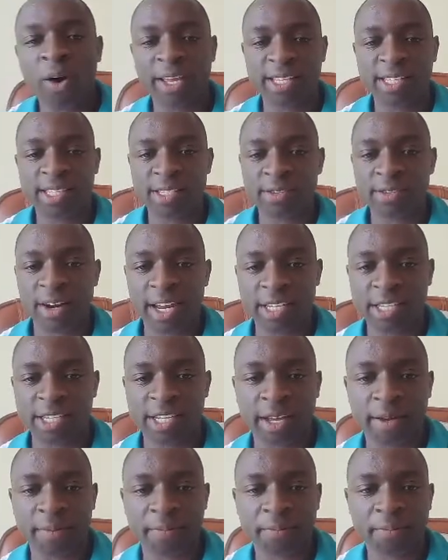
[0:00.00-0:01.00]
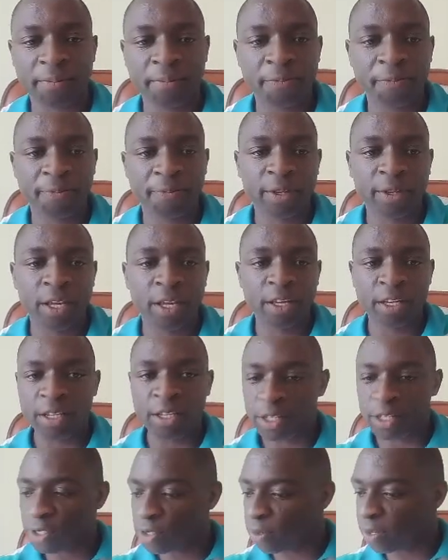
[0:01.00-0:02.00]
right here. So let
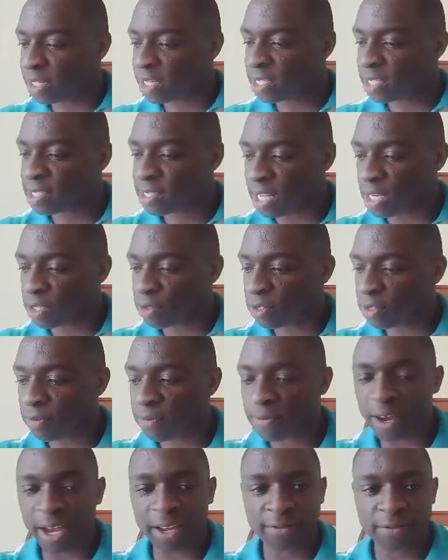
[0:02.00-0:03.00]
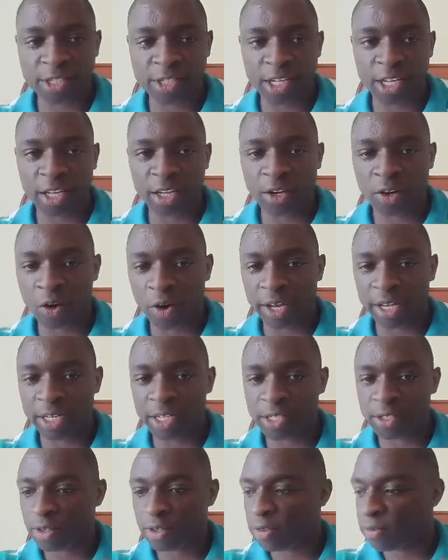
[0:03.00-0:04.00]
us start with the 5 shilling coin. So the
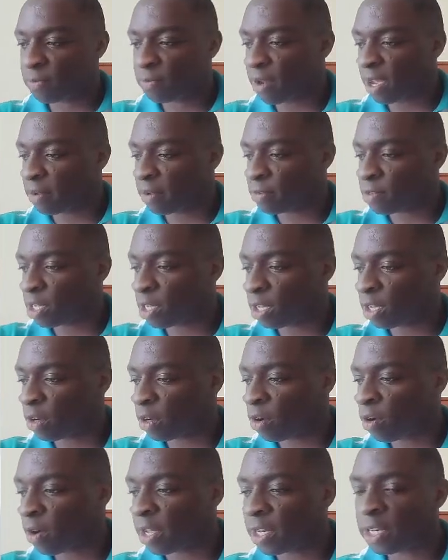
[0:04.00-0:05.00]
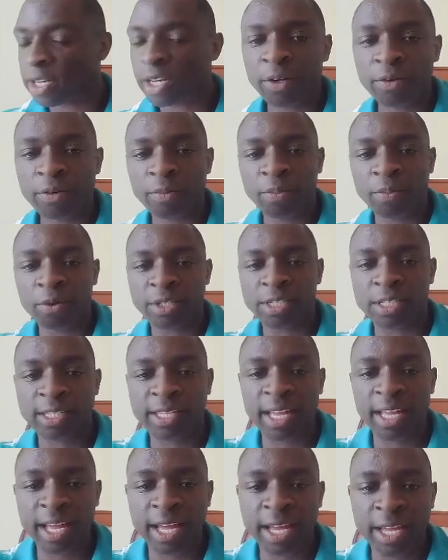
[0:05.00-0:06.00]
5 shilling coin, you put it there.
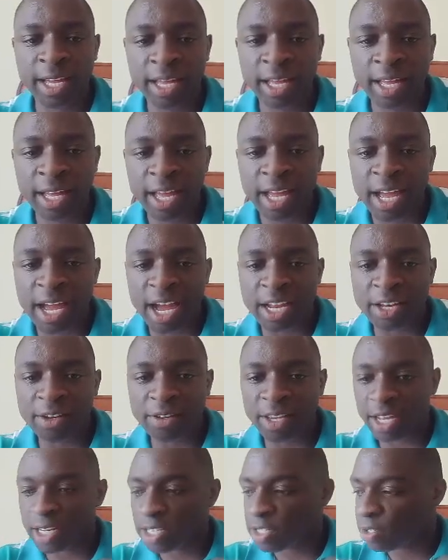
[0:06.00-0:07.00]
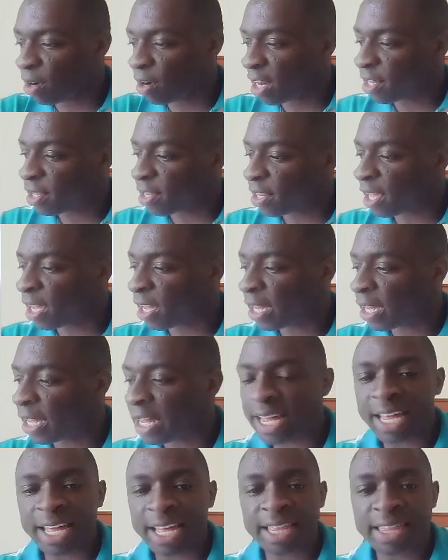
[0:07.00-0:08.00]
and you get right there,
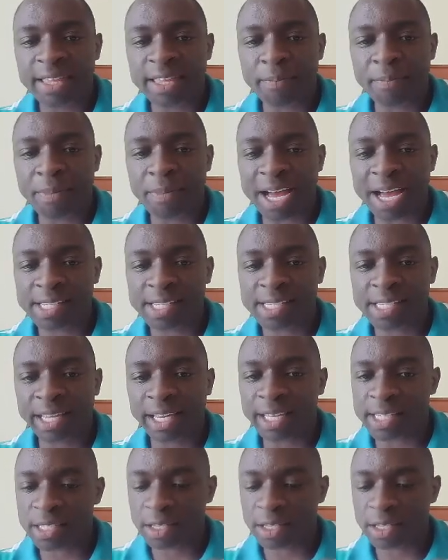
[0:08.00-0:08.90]
the mass is 4